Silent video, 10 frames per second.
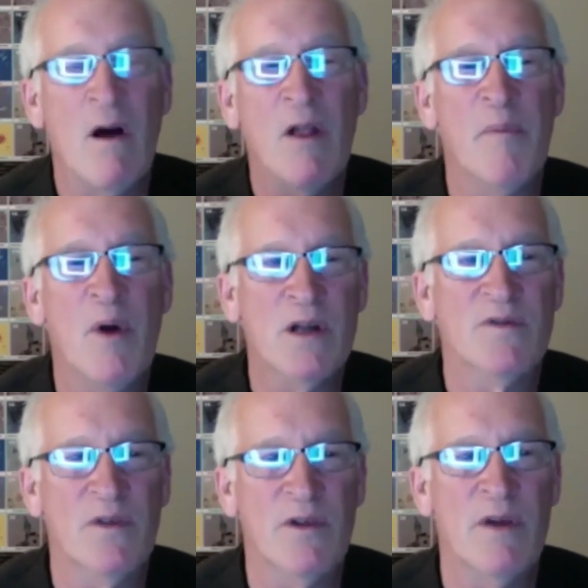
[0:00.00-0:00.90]
the parts
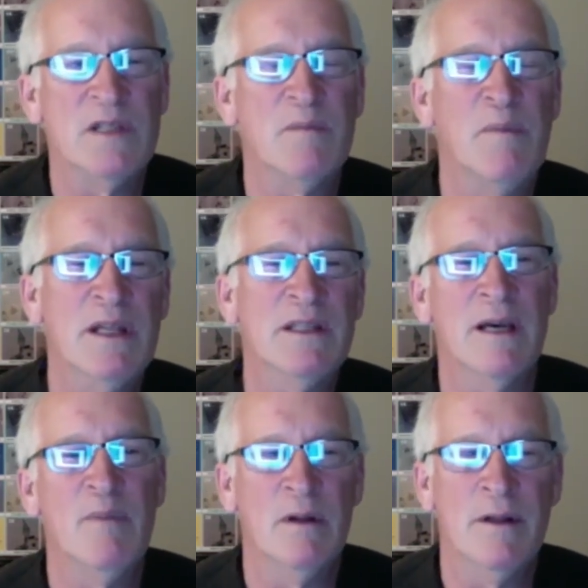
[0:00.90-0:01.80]
for the raised beds I
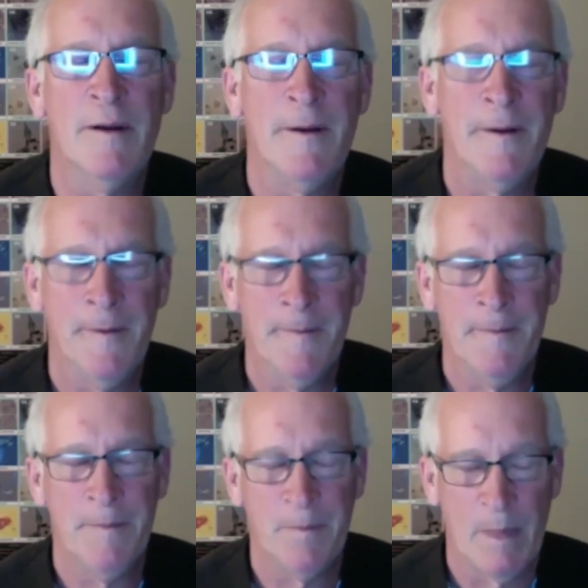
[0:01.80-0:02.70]
build.
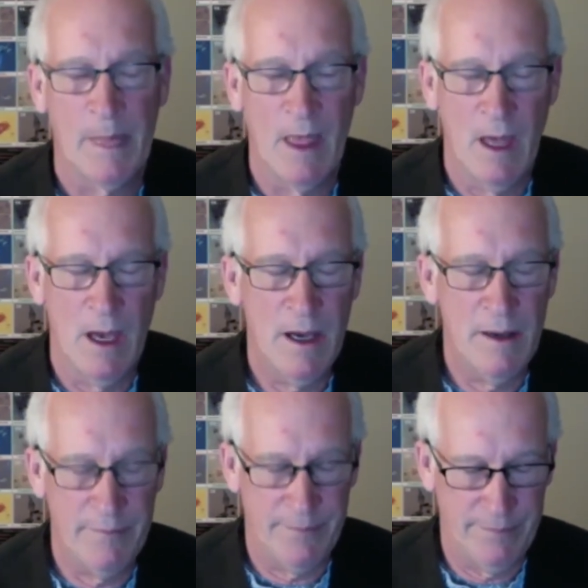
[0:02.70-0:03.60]

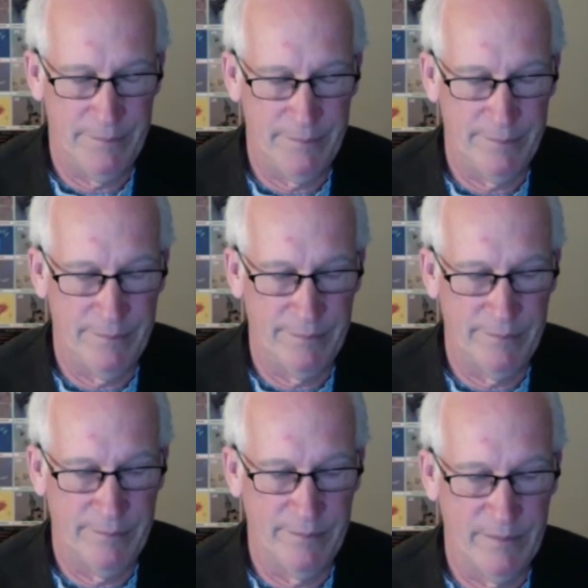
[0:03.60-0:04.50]
And
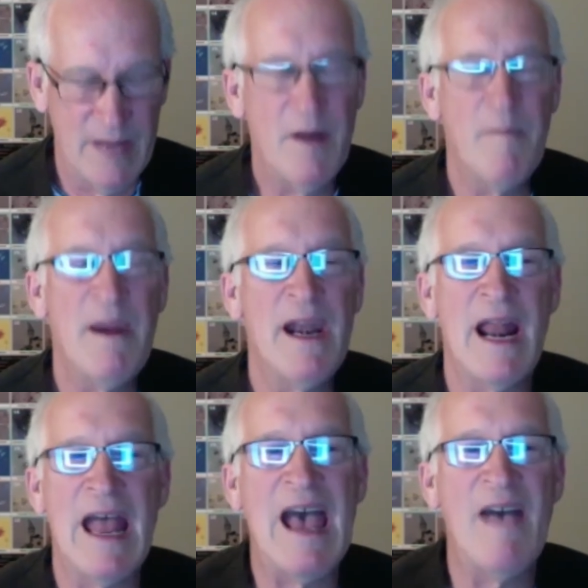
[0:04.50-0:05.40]
they're made out
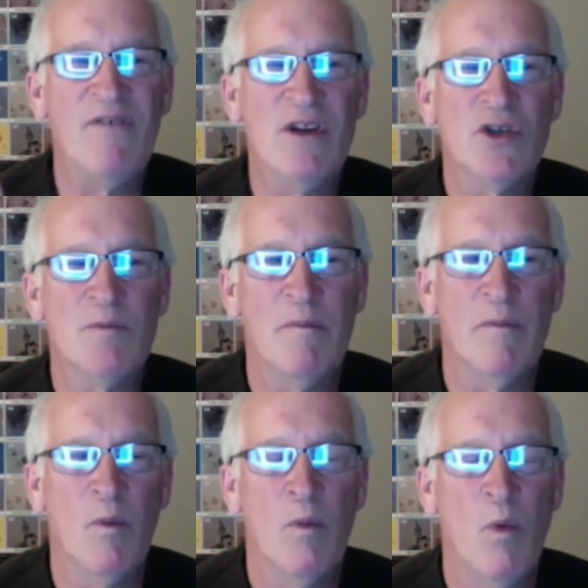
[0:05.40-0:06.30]
of 1/2-inch
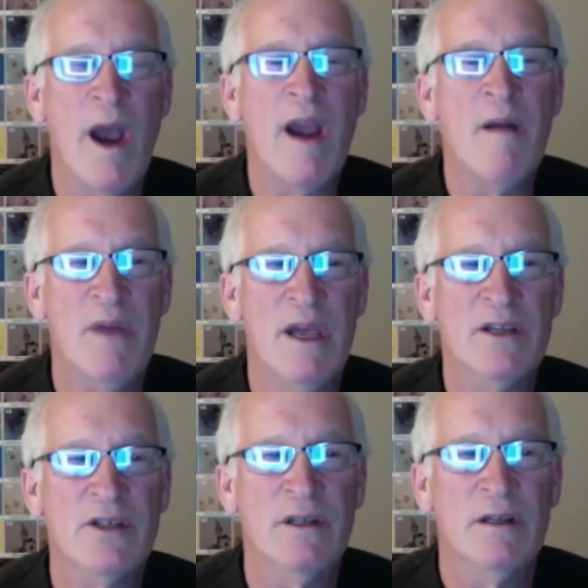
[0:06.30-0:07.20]
wire
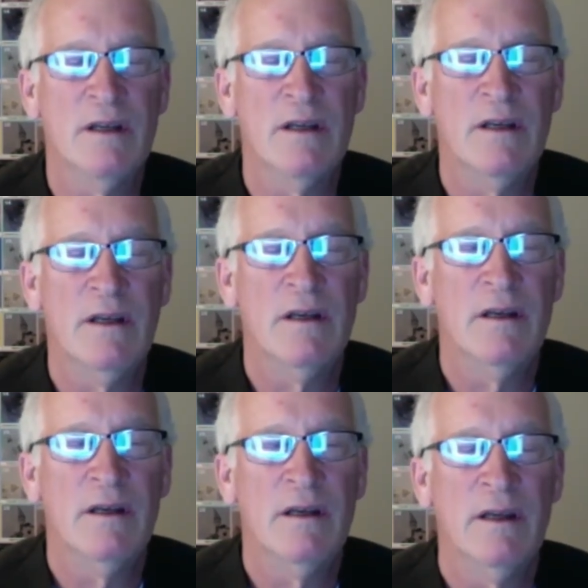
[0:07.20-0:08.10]
mesh
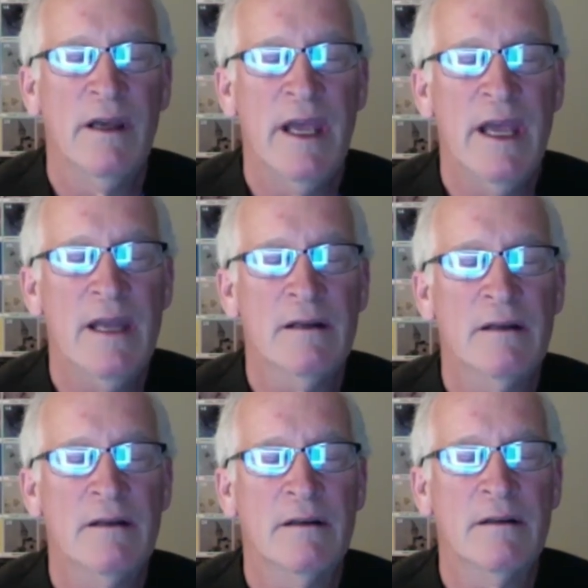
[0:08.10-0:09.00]
and
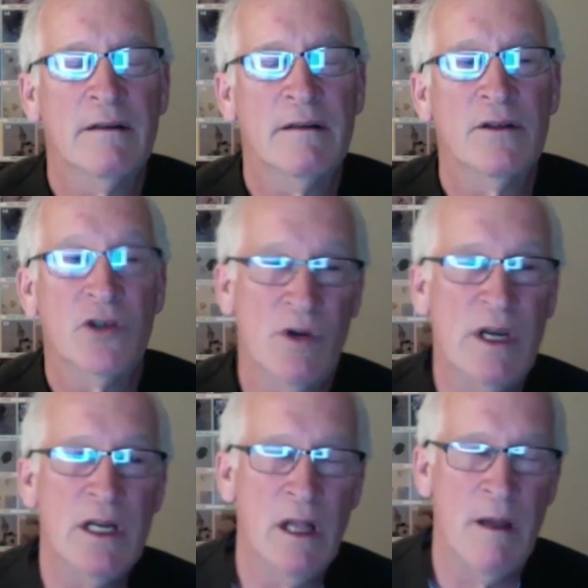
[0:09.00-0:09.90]

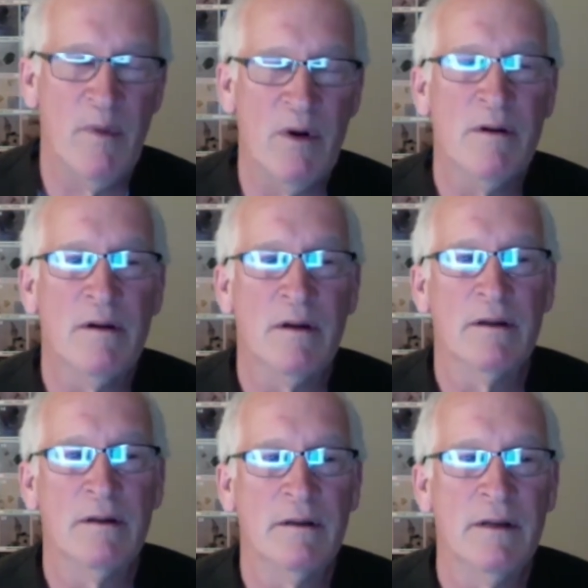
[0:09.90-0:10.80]
treated lumber.
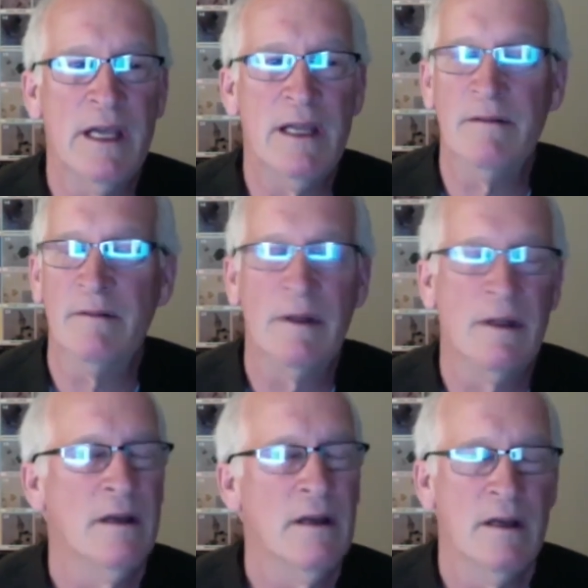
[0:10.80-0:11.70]
And
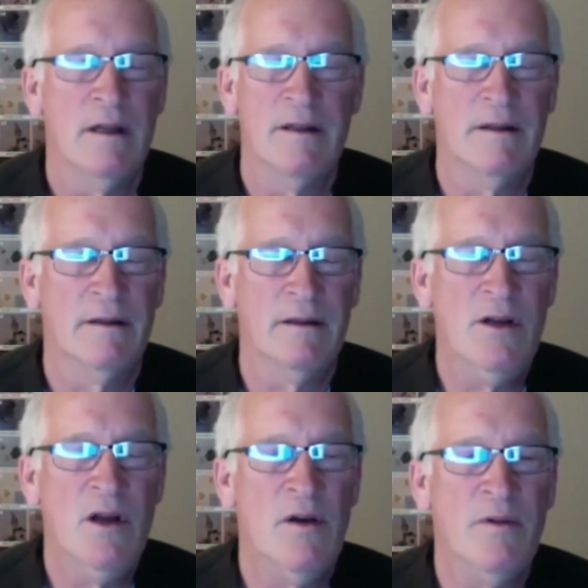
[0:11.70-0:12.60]

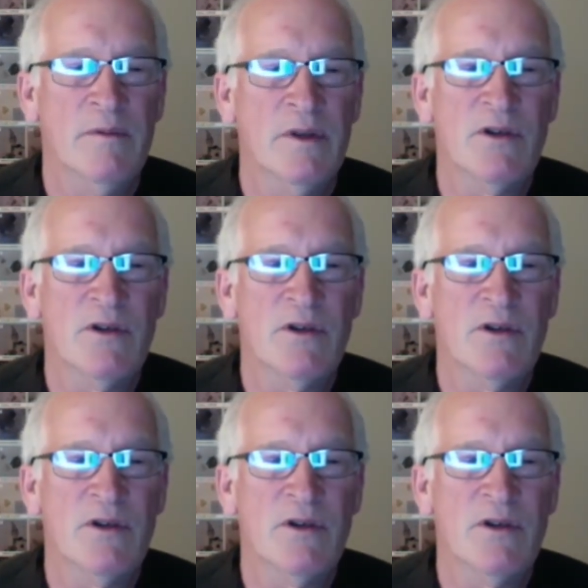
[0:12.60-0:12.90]
the